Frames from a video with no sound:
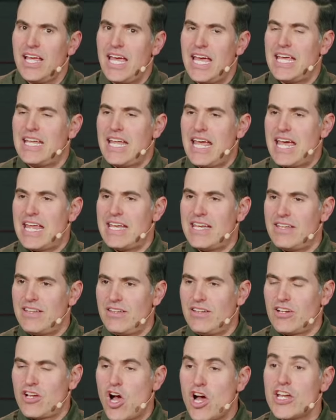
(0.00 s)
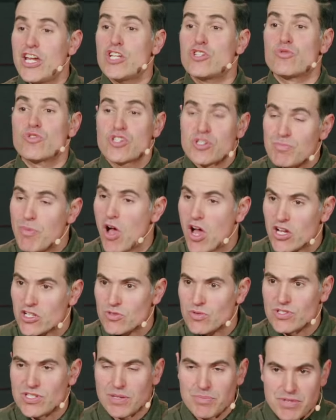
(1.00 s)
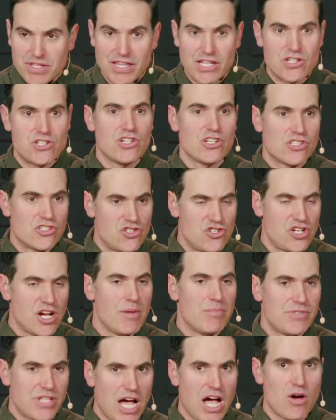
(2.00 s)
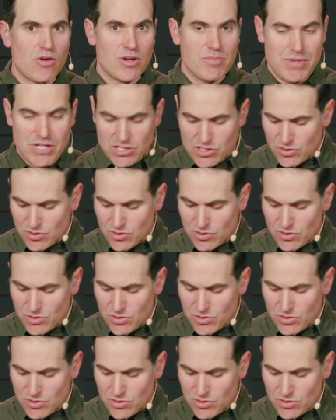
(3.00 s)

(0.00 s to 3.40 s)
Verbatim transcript: And, and Kanye's response was something that just jumped out at me.